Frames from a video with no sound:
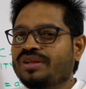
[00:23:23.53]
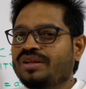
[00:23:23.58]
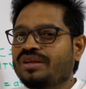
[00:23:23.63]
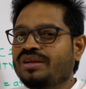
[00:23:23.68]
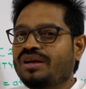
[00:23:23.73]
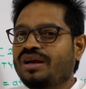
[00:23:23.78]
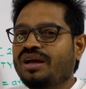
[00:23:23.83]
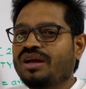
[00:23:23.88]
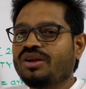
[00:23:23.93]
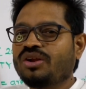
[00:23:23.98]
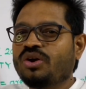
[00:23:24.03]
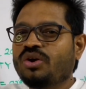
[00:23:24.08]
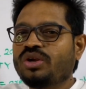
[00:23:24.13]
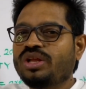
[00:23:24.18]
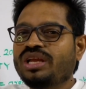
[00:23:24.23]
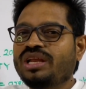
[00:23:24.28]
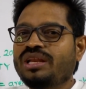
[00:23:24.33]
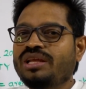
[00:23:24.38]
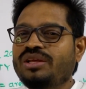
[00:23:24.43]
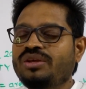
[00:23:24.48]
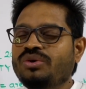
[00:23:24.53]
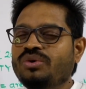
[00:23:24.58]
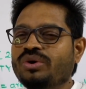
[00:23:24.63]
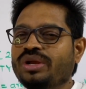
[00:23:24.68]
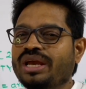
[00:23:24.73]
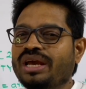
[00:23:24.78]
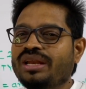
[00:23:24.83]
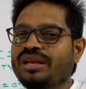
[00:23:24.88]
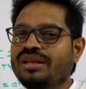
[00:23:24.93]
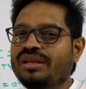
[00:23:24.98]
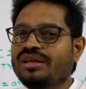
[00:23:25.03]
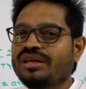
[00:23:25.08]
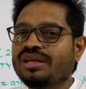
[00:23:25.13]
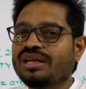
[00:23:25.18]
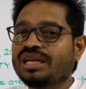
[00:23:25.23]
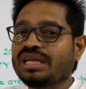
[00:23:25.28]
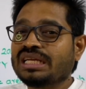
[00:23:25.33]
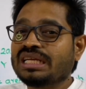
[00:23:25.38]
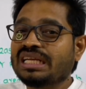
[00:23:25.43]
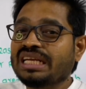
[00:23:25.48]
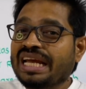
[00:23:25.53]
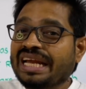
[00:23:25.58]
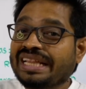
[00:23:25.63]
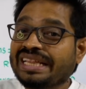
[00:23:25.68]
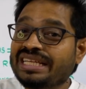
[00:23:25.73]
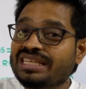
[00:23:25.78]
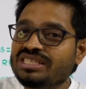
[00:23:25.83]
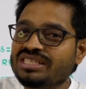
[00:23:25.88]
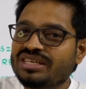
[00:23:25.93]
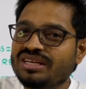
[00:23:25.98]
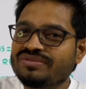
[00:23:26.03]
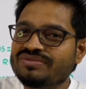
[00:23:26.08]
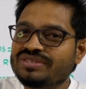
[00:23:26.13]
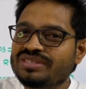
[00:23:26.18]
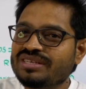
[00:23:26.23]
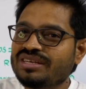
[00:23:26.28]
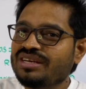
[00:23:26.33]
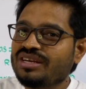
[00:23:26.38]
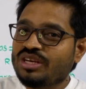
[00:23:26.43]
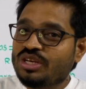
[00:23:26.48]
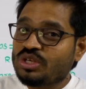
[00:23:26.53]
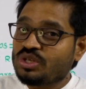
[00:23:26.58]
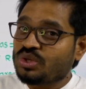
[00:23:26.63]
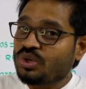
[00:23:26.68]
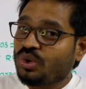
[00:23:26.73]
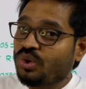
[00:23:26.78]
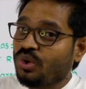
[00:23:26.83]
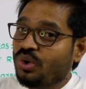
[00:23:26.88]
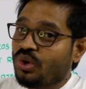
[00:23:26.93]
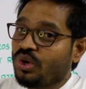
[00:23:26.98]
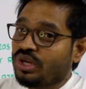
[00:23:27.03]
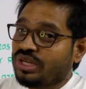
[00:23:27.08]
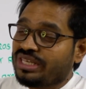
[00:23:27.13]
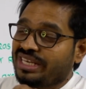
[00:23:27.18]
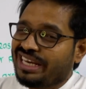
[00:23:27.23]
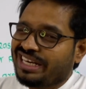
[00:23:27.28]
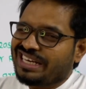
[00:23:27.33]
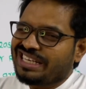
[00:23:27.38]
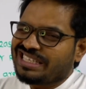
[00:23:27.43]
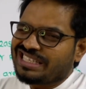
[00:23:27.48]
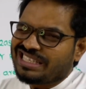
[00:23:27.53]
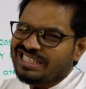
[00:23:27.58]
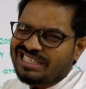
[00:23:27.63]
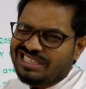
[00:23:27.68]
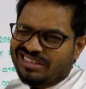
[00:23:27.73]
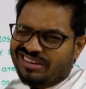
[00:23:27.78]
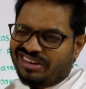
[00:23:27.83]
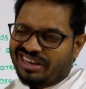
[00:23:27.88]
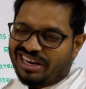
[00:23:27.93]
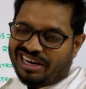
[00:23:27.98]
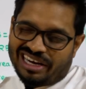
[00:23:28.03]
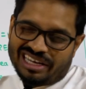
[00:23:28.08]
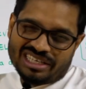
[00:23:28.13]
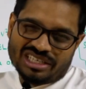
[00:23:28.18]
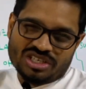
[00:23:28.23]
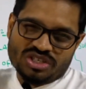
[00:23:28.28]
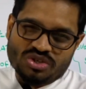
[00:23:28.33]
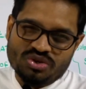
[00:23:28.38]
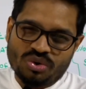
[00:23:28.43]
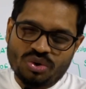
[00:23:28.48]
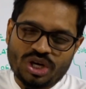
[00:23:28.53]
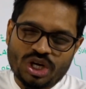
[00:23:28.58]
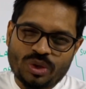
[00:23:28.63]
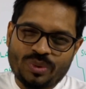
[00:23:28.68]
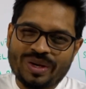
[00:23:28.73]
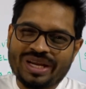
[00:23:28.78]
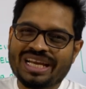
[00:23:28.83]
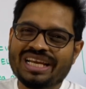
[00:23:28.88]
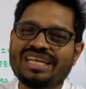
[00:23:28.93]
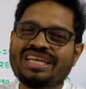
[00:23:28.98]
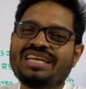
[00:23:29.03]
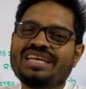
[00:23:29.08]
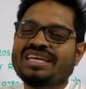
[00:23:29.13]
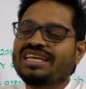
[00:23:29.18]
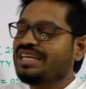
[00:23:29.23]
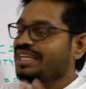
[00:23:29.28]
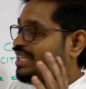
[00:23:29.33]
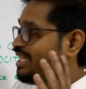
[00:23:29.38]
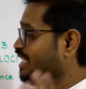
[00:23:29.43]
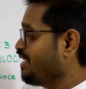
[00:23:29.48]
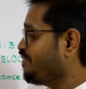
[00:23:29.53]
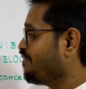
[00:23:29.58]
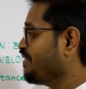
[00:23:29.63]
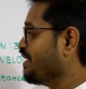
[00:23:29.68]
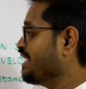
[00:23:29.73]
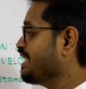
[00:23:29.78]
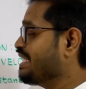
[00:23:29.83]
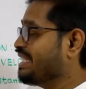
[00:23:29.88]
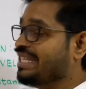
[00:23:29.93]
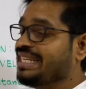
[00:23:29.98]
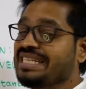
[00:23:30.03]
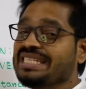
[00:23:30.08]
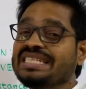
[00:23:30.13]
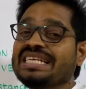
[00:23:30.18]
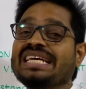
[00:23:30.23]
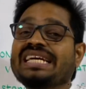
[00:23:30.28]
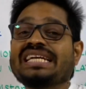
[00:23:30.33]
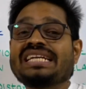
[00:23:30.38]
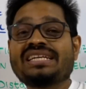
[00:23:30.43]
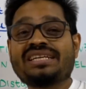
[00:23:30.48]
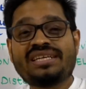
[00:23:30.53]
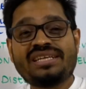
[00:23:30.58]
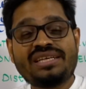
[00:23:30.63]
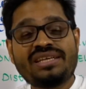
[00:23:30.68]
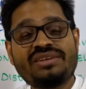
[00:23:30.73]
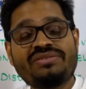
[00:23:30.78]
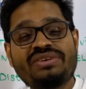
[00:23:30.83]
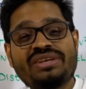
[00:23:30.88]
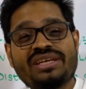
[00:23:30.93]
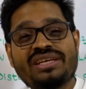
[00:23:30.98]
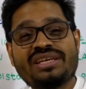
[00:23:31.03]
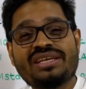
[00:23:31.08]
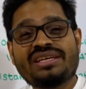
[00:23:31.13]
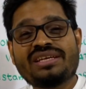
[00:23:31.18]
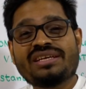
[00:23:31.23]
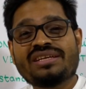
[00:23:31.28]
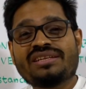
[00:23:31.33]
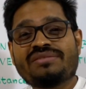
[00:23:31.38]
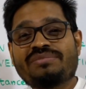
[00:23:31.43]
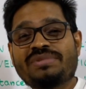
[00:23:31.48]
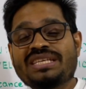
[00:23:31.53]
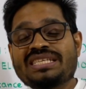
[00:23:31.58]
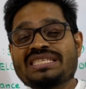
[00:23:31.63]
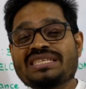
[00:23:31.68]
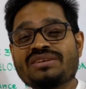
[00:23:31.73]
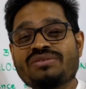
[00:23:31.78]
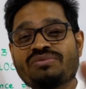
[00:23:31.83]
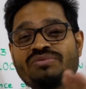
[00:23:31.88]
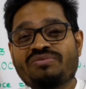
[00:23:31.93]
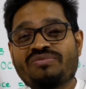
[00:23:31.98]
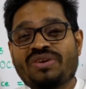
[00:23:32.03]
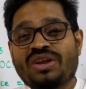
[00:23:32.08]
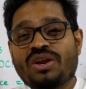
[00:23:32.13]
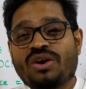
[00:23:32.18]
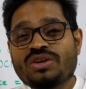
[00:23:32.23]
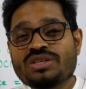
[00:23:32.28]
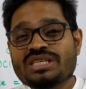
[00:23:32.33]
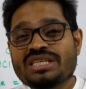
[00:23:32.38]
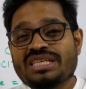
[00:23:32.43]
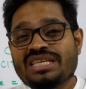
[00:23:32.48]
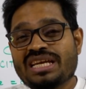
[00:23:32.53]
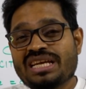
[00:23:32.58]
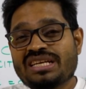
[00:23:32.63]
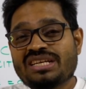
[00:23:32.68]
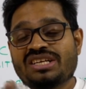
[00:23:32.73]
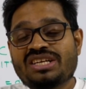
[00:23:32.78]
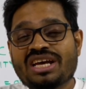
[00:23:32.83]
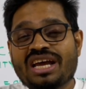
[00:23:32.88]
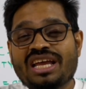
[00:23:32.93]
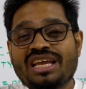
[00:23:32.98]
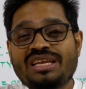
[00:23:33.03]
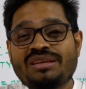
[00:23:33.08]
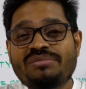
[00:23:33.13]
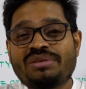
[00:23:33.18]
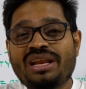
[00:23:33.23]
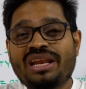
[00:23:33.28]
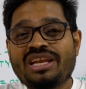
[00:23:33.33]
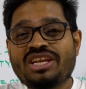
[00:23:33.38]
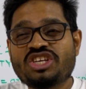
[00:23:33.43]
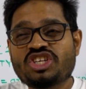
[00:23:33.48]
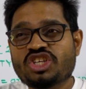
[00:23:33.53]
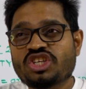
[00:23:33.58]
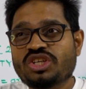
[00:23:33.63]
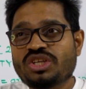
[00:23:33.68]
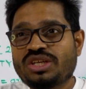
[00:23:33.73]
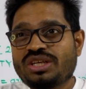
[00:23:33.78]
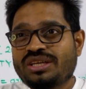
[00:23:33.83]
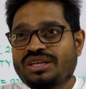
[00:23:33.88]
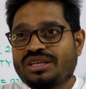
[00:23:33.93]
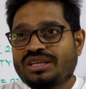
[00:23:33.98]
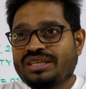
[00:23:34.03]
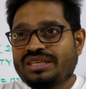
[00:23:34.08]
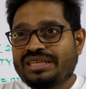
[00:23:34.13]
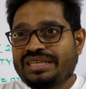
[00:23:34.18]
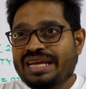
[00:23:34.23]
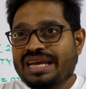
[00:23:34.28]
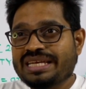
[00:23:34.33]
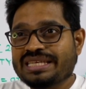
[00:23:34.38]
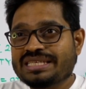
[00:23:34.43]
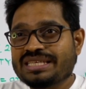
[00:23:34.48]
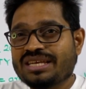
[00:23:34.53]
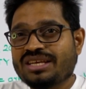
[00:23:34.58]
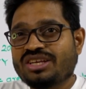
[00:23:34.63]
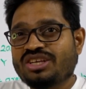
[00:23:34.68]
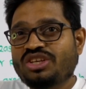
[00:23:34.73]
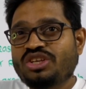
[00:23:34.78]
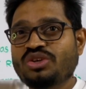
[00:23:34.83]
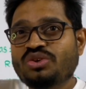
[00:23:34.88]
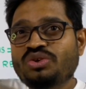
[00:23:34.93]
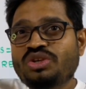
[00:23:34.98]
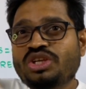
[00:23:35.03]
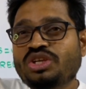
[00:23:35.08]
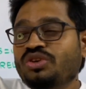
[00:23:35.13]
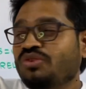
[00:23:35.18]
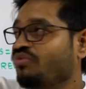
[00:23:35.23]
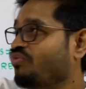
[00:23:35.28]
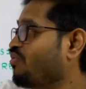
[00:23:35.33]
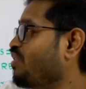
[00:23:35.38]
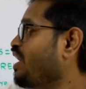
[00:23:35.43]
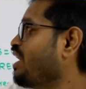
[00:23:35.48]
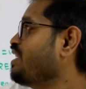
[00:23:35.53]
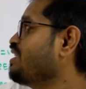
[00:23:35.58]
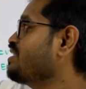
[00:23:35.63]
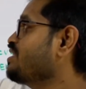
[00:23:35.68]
accordingly you can connect the steps. So let us recollect so quickly. If it is TV, means velocity and time relation, yes, you need to find